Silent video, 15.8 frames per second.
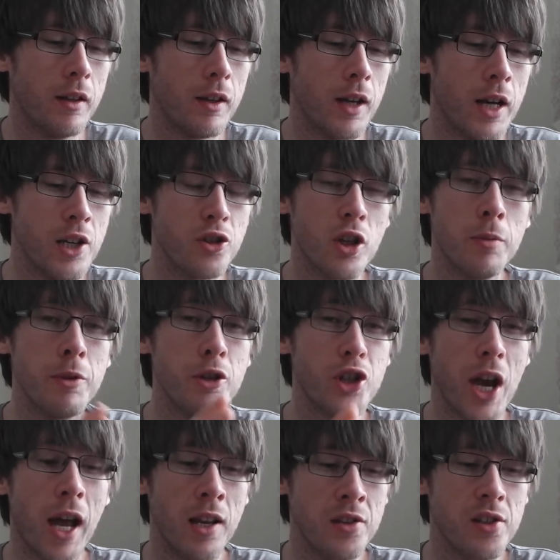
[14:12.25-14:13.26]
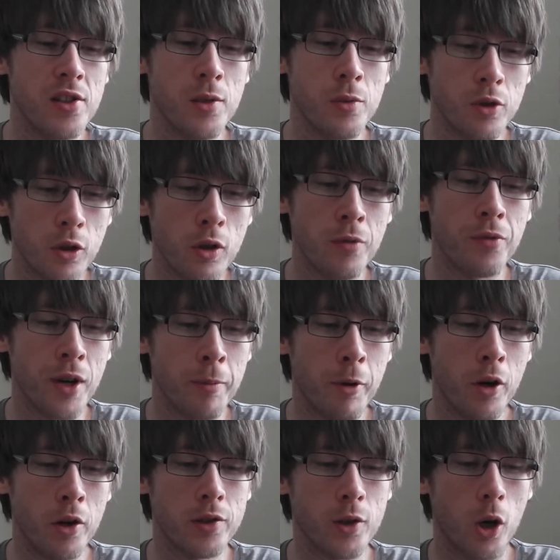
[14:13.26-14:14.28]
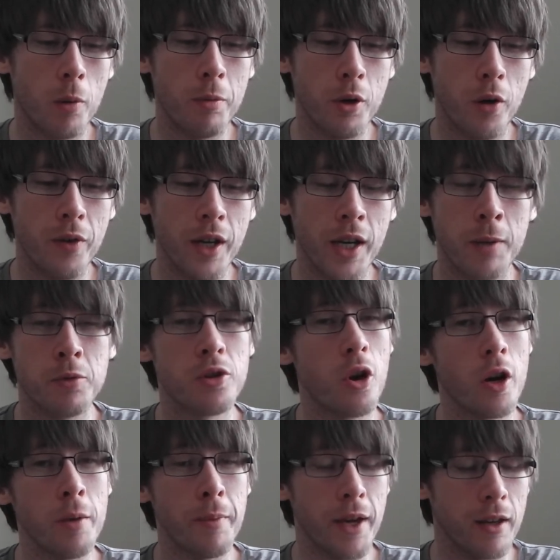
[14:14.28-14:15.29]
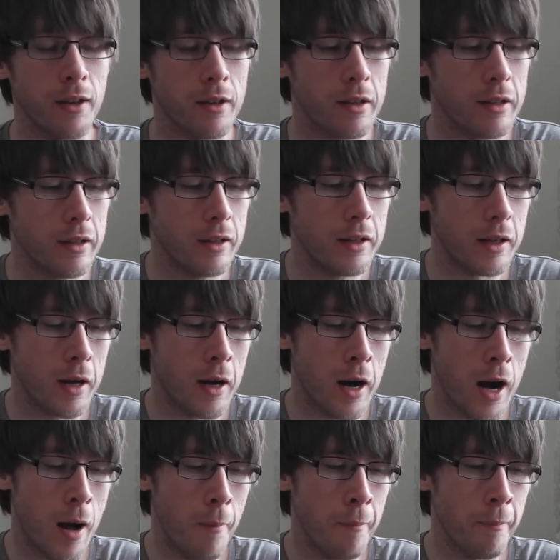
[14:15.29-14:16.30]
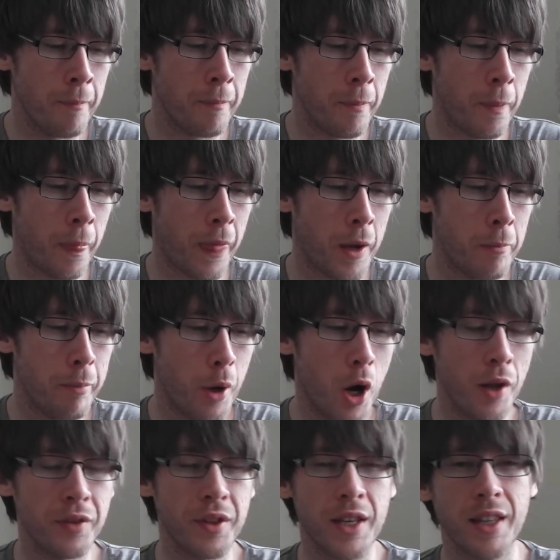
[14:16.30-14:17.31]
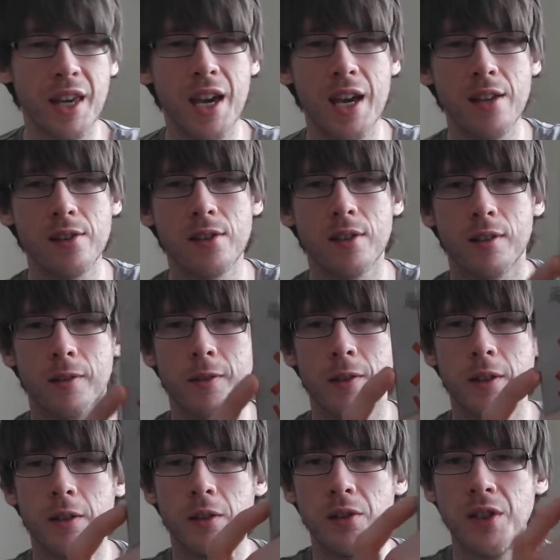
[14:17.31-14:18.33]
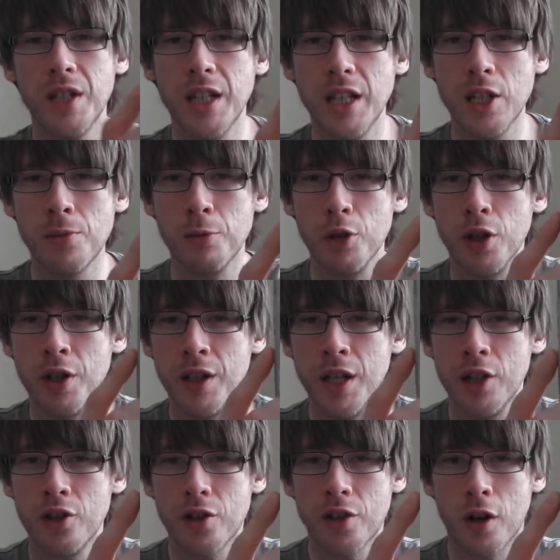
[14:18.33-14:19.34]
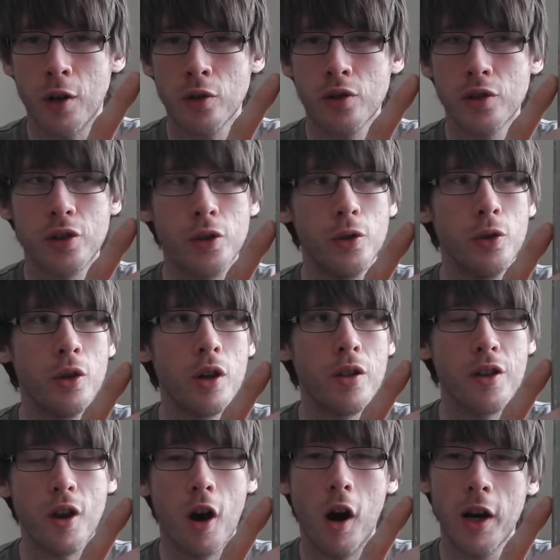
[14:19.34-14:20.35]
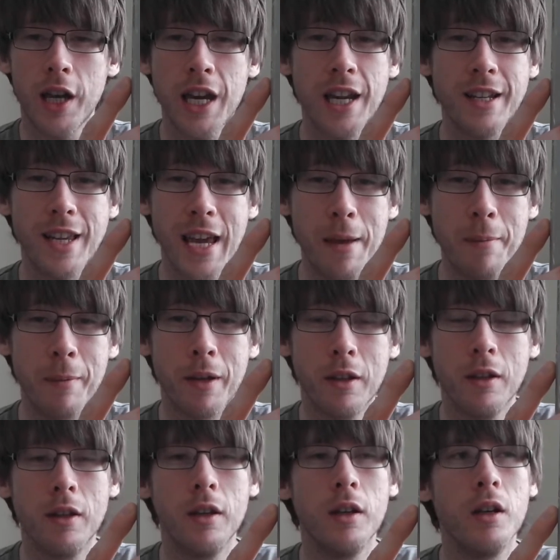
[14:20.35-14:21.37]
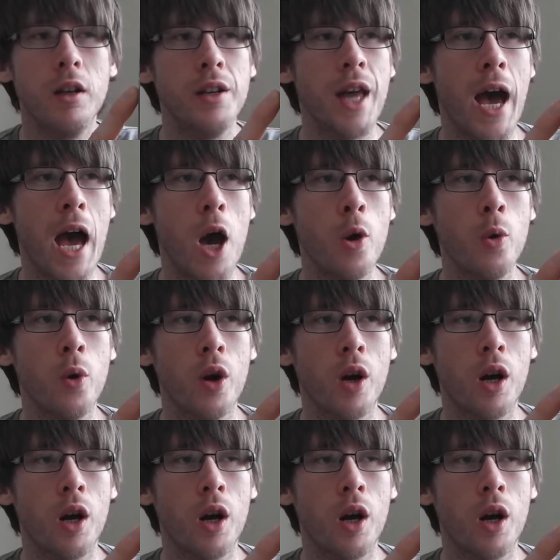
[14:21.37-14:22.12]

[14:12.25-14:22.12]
and he's going to be jealous because he was looking for a box copy of it, and I'm sorry mate, but it is Teenage Mutant Ninja Turtles 2, the arcade game. Now,